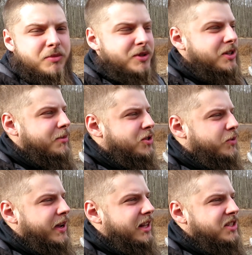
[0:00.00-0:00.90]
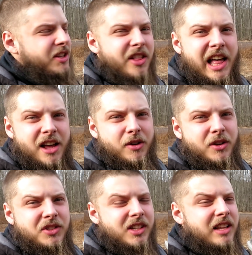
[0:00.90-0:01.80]
But something's squeaking. It's either that or
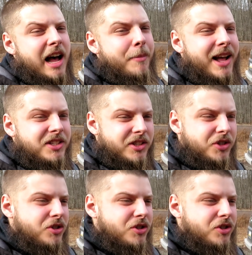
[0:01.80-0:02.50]
it's the top hats of the